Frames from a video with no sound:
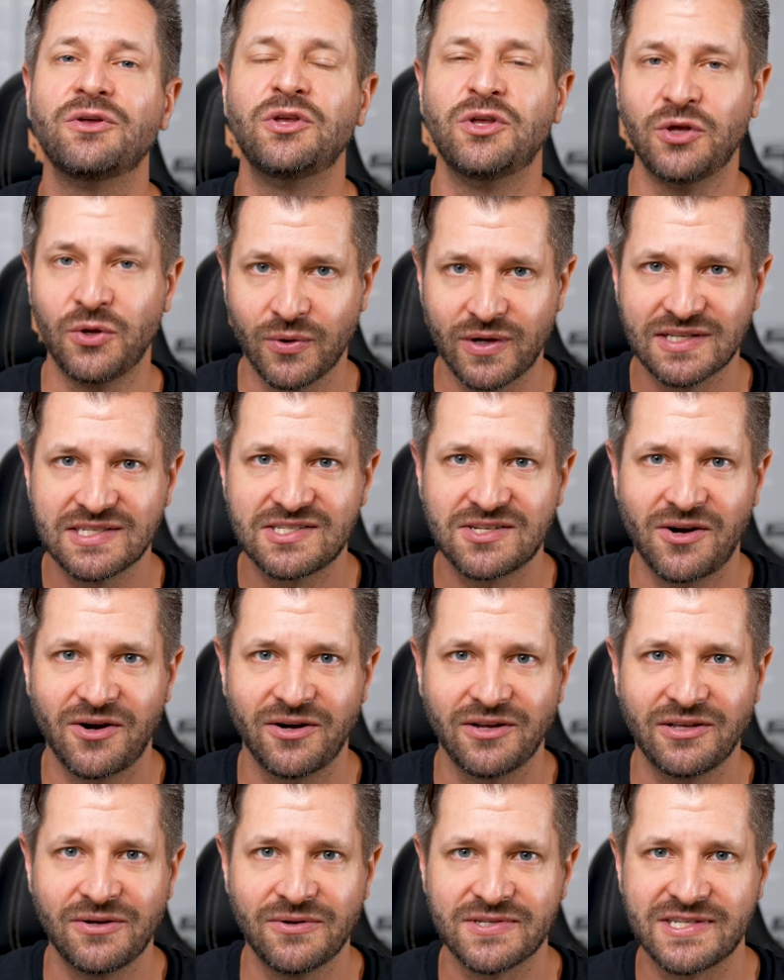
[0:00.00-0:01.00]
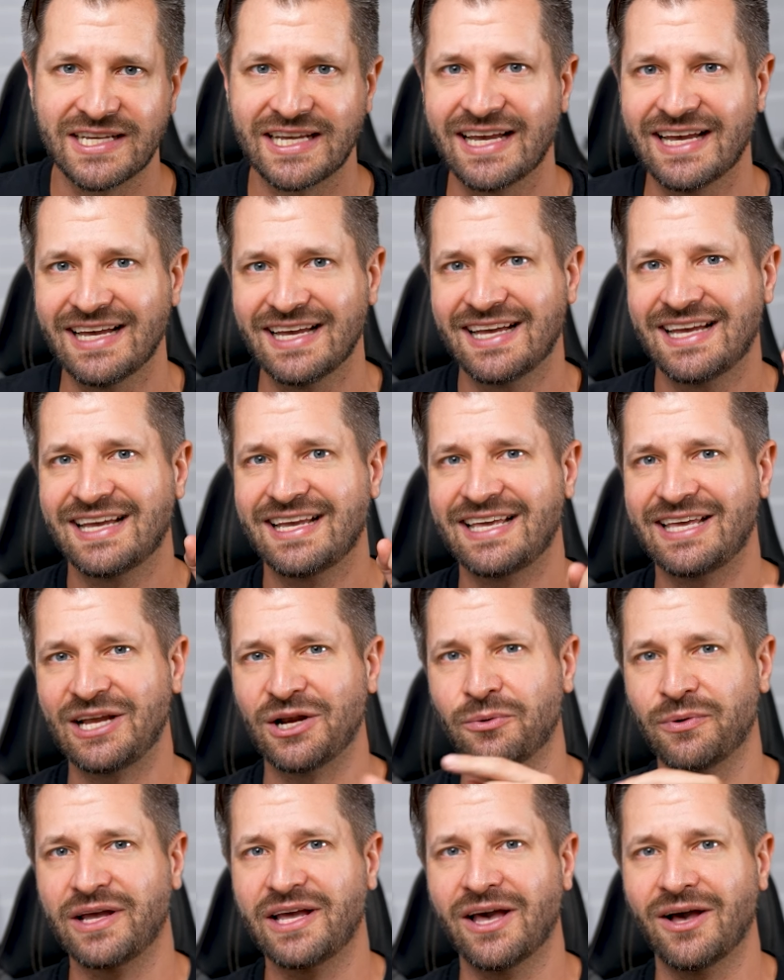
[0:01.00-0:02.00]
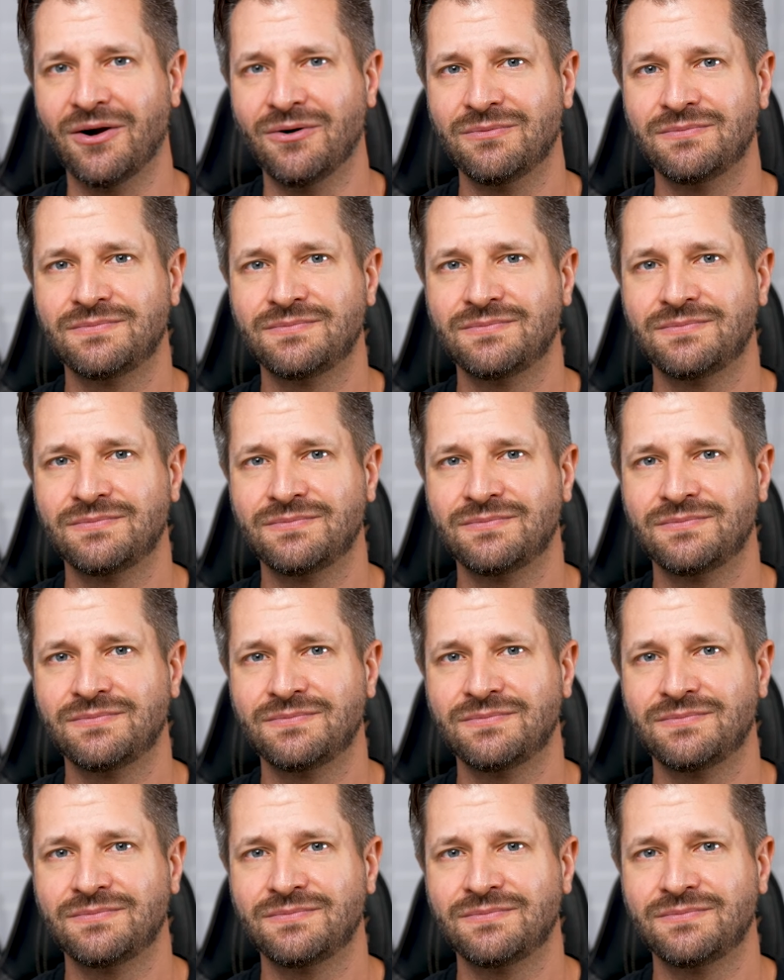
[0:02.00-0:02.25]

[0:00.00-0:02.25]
you can start using it. Here we go.